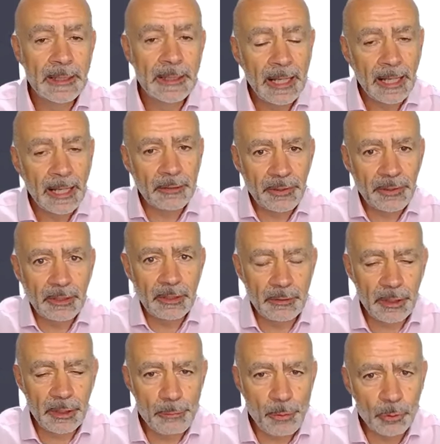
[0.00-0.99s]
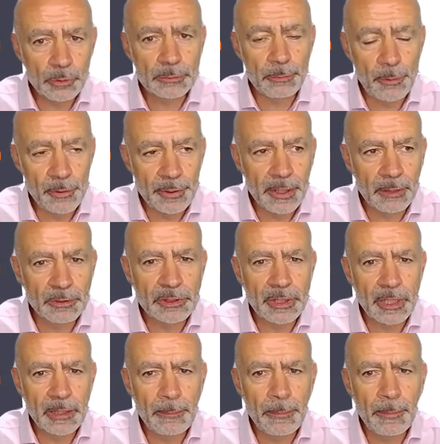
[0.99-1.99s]
And I think that the important point I would
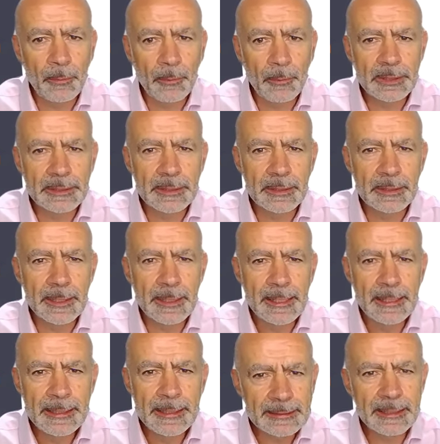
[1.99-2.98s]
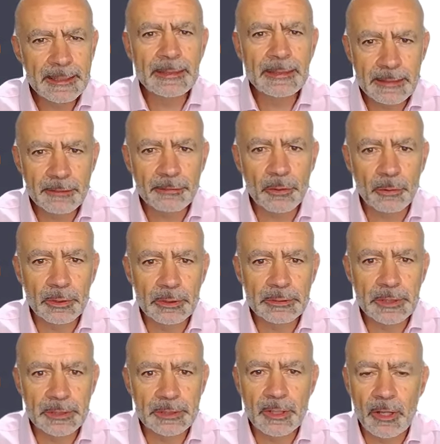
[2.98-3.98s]
say, Paul, is that Yes, it is difficult
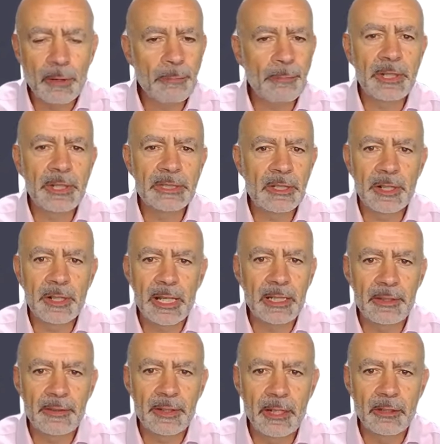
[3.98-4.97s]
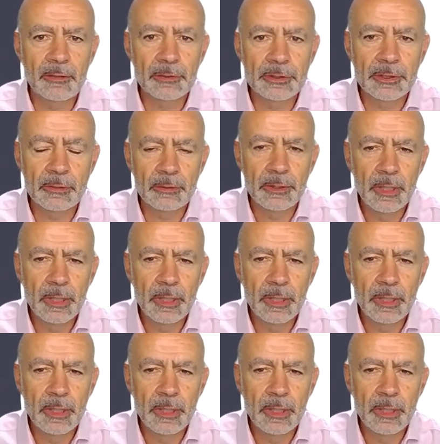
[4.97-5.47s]
to start, but it's like anything else that